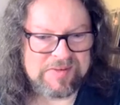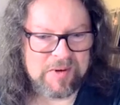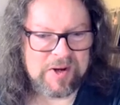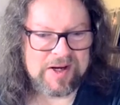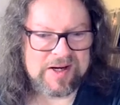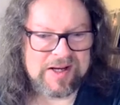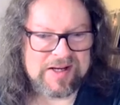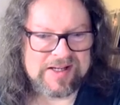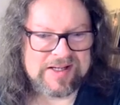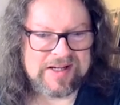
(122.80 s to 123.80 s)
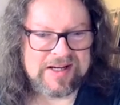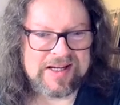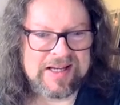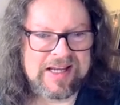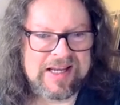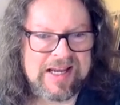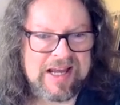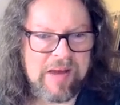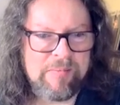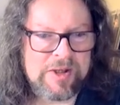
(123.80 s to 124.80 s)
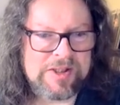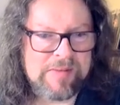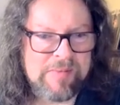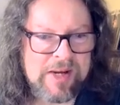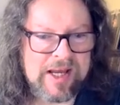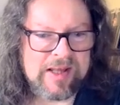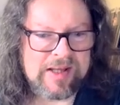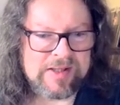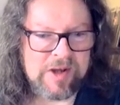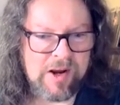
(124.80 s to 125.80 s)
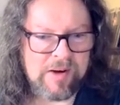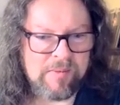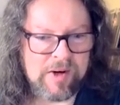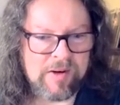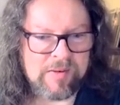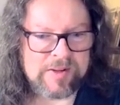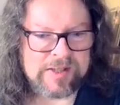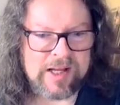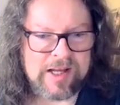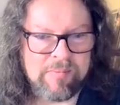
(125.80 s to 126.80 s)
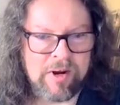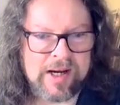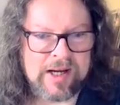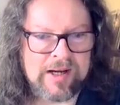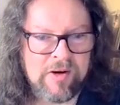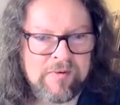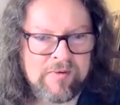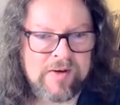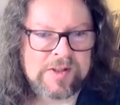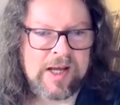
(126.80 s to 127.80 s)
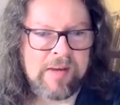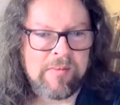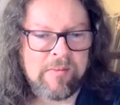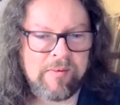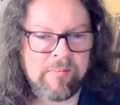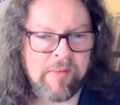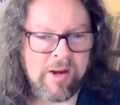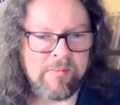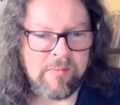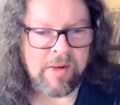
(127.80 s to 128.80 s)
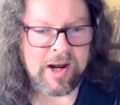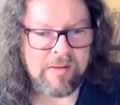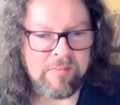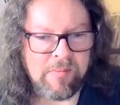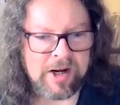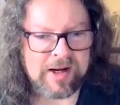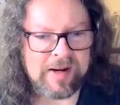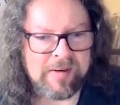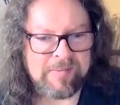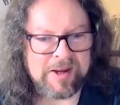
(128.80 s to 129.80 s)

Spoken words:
work, and I must admit, at the time when I was out there buying your first album with my own money,